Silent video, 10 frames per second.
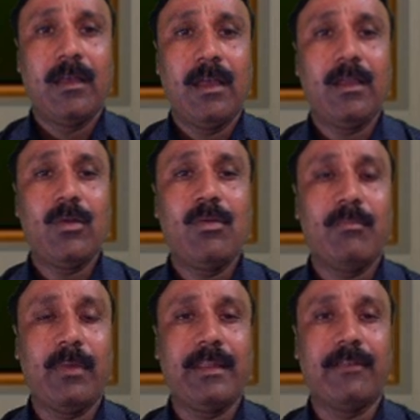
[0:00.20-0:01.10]
Hello,
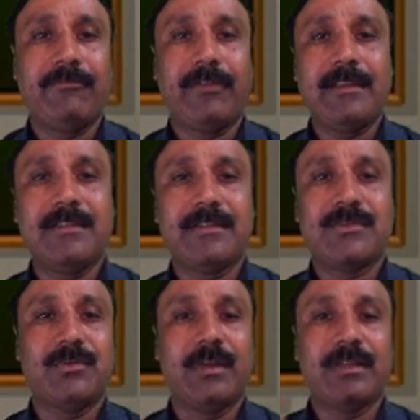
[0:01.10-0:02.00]
my dear friends and
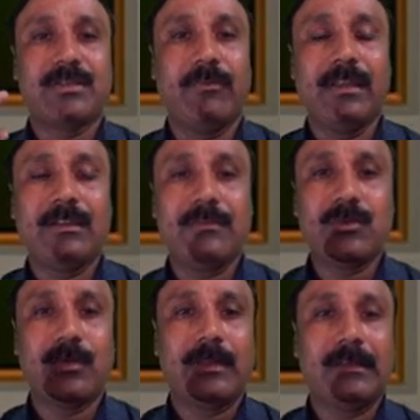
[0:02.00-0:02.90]
students. Welcome
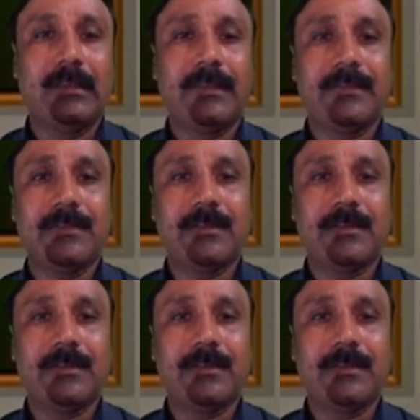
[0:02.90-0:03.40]
to our classes.